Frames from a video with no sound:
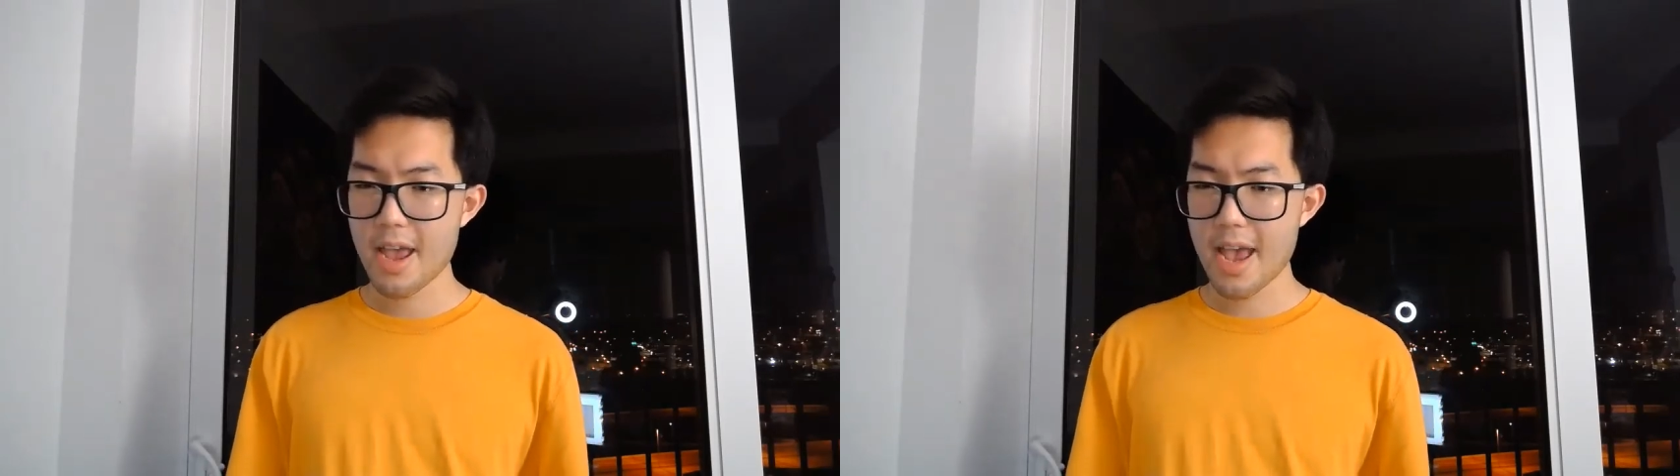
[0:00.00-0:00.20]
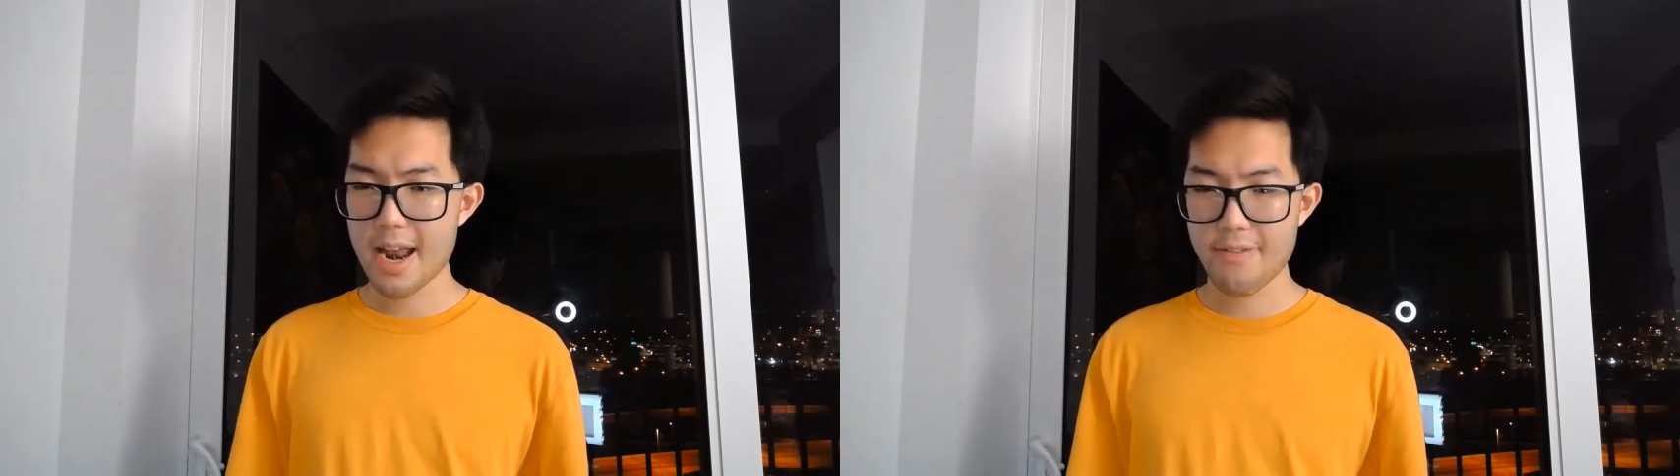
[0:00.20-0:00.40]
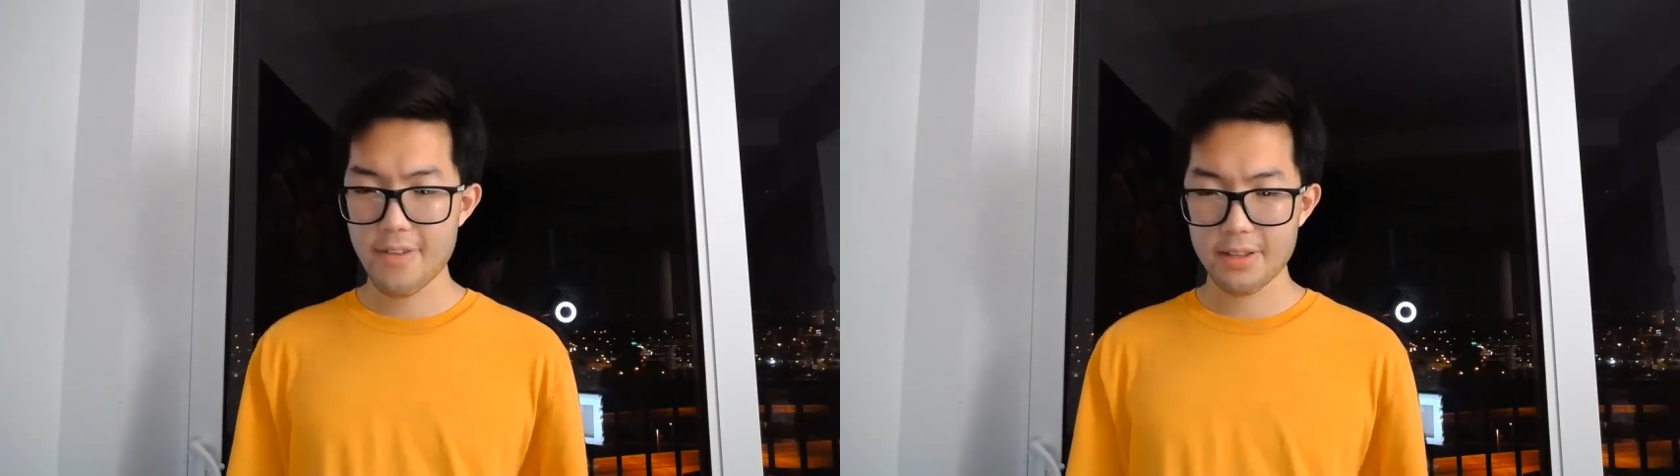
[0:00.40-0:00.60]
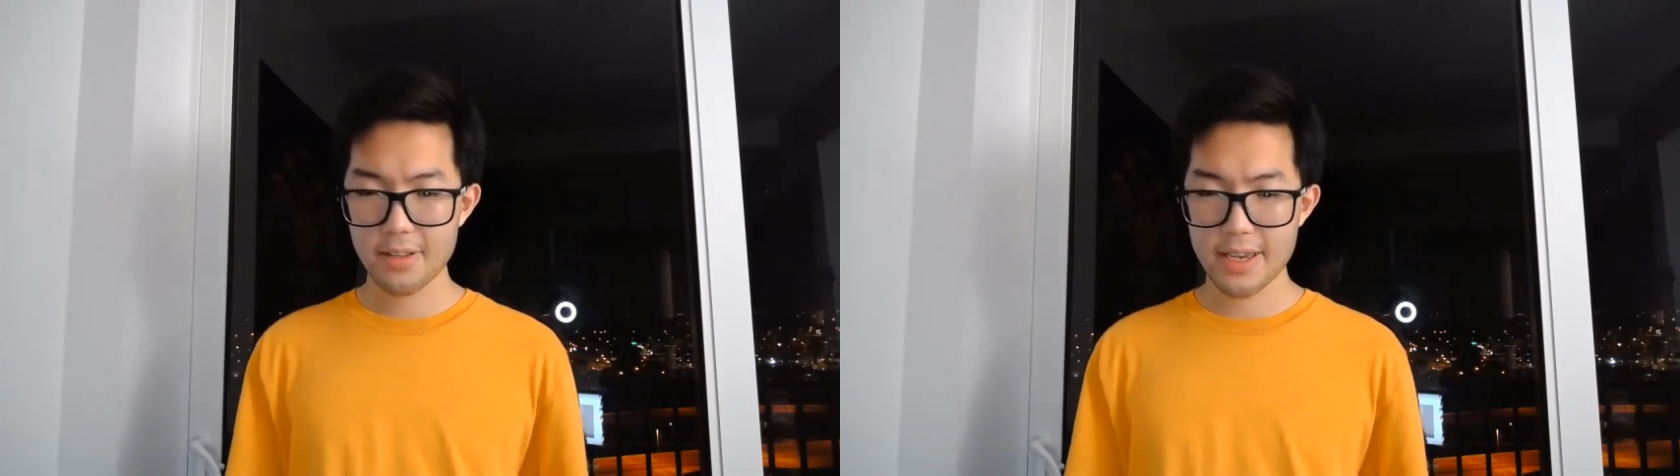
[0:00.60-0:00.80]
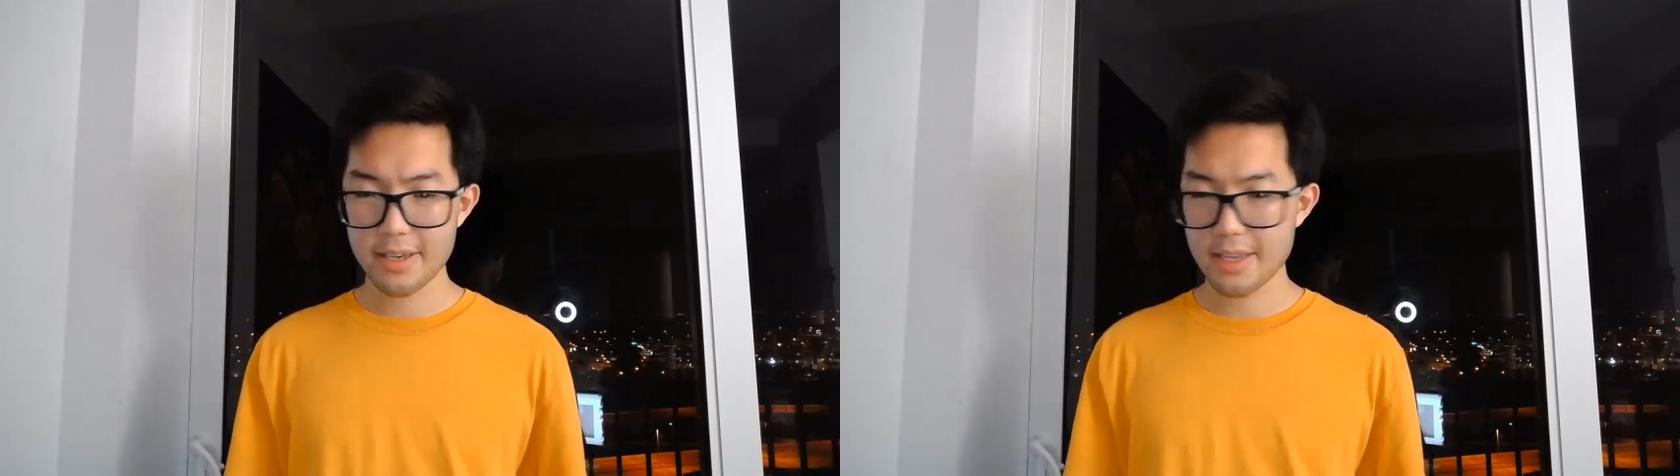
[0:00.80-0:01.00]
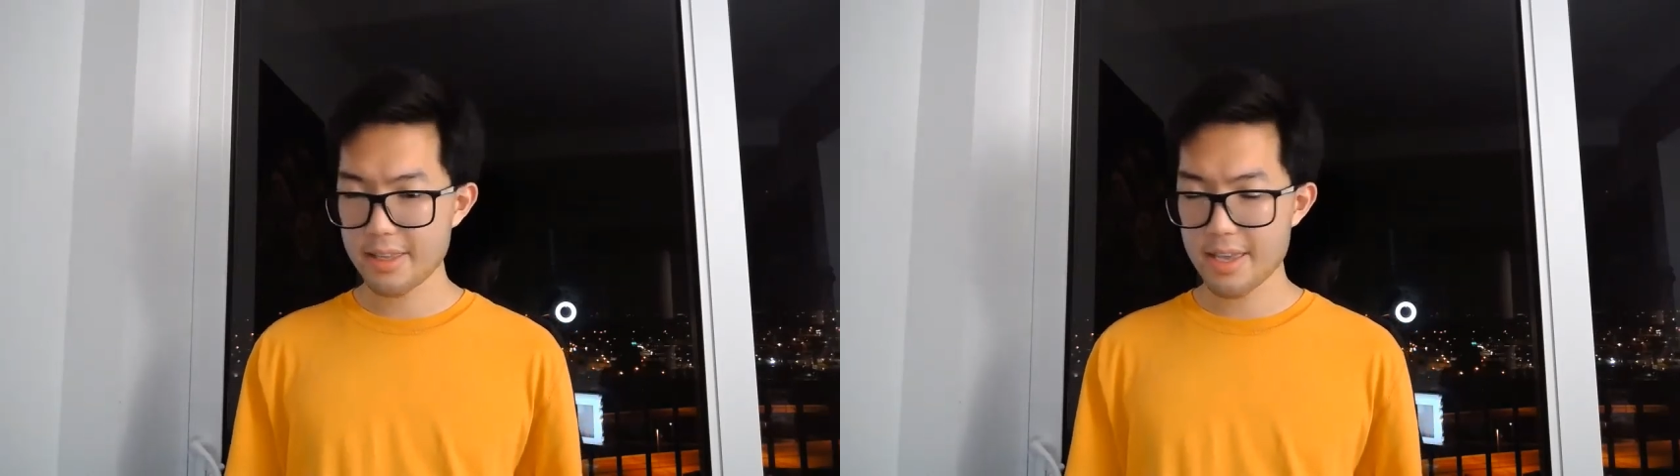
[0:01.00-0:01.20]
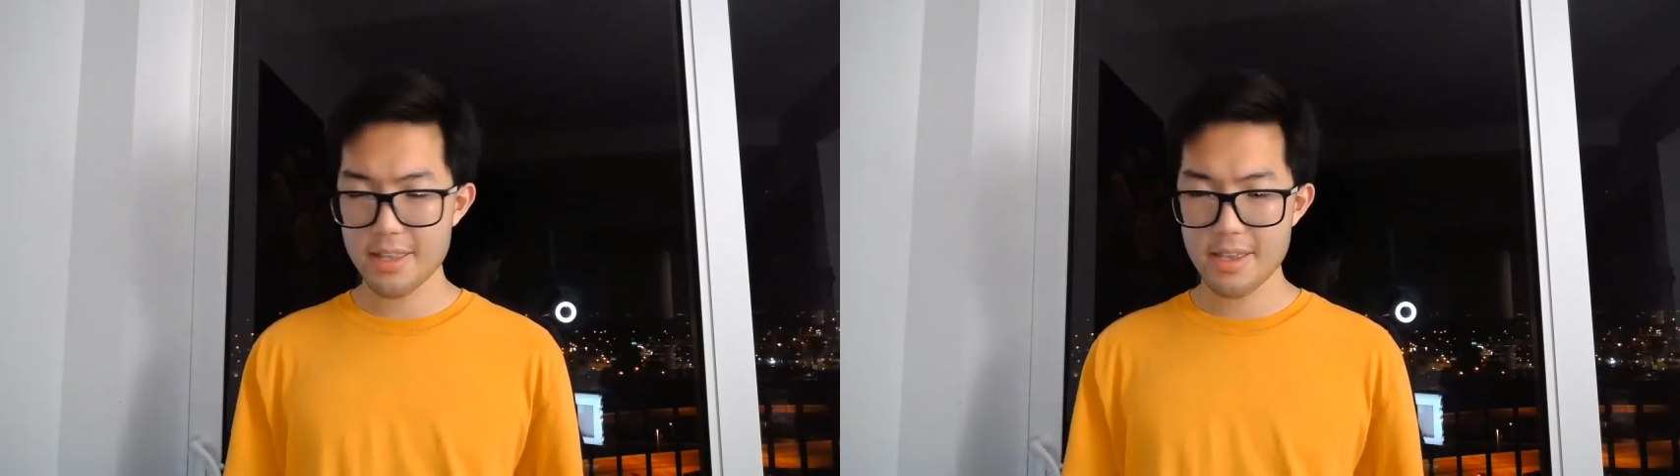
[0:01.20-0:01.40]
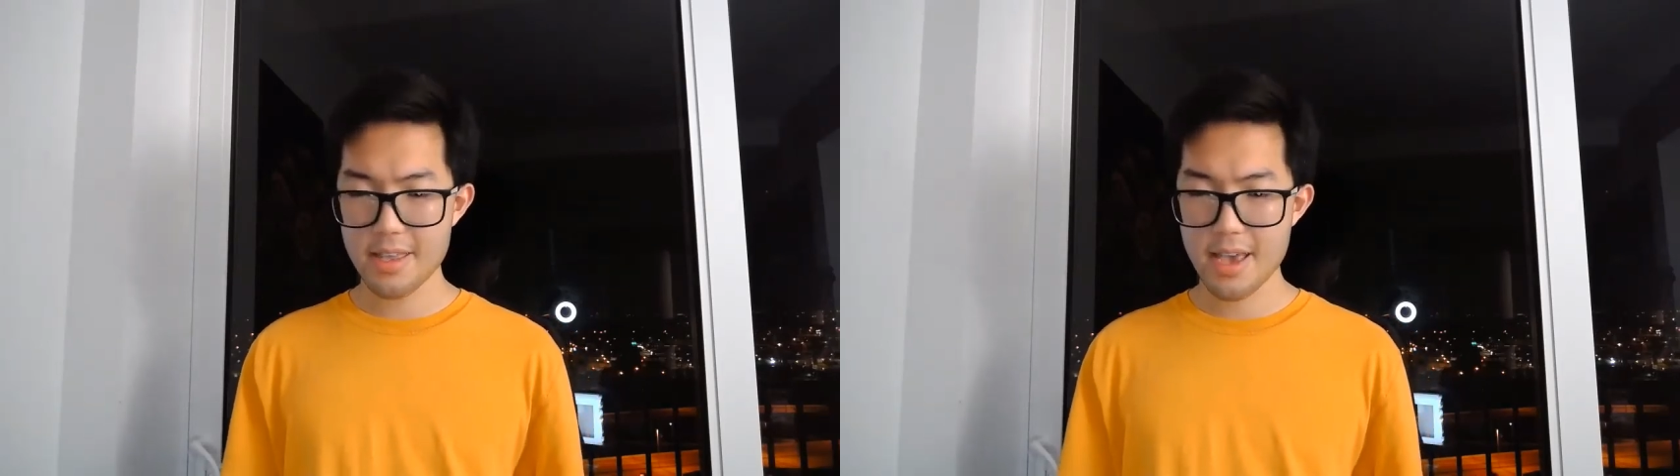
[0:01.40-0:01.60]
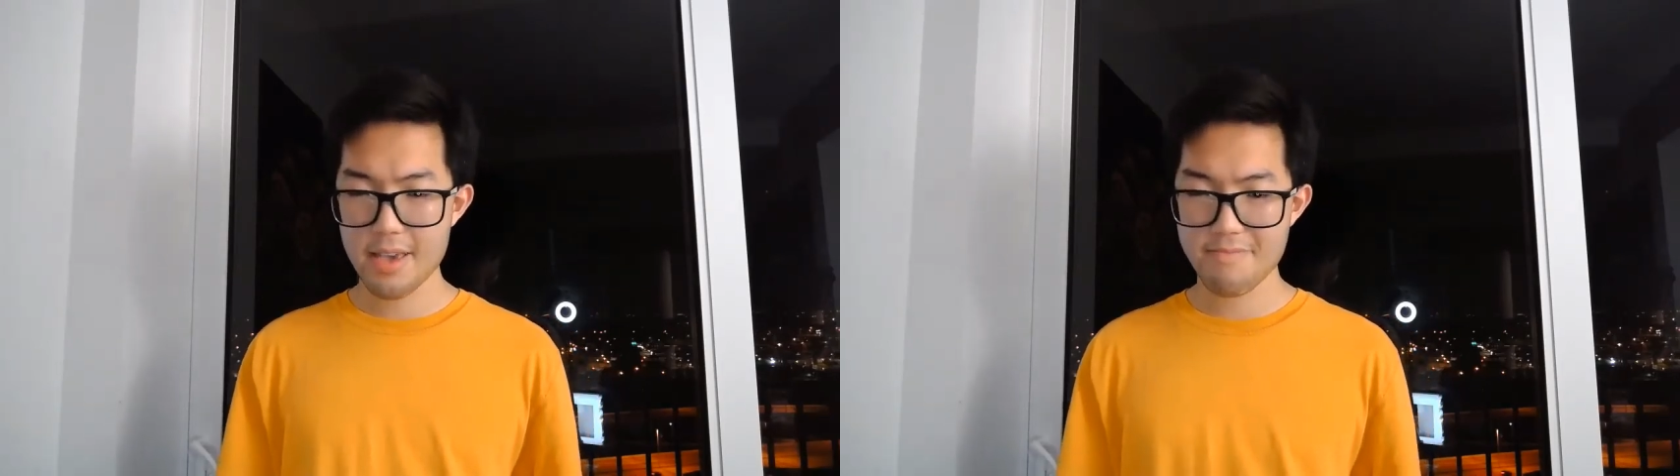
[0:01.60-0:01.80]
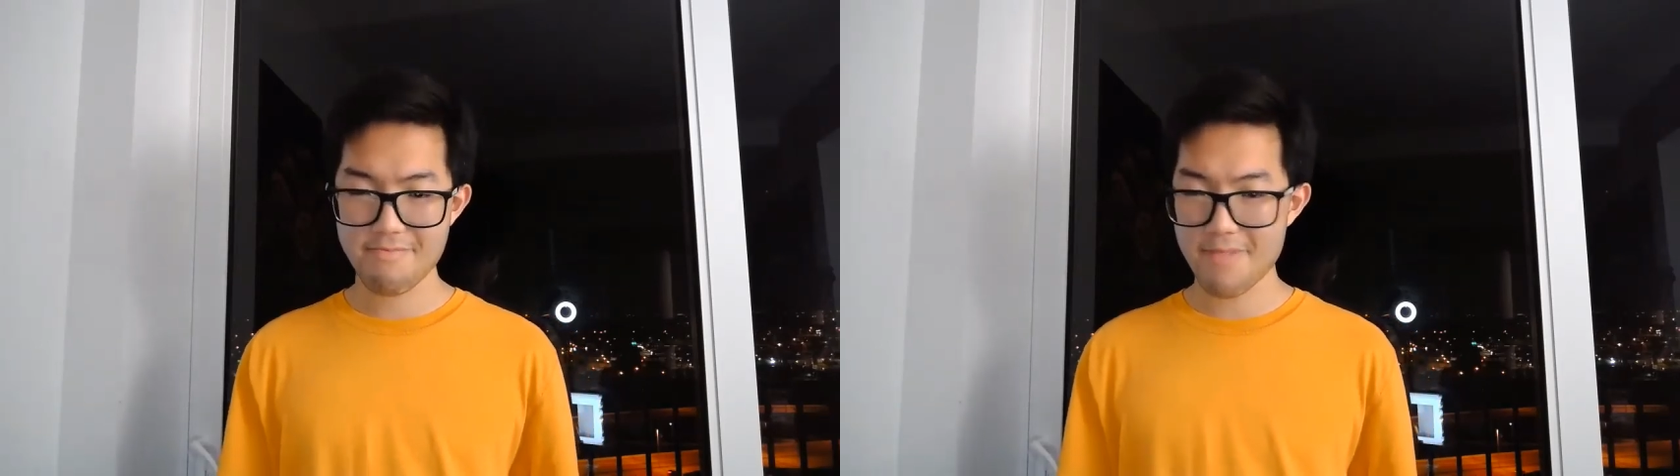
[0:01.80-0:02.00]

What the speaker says: And I feel like at the end of the day,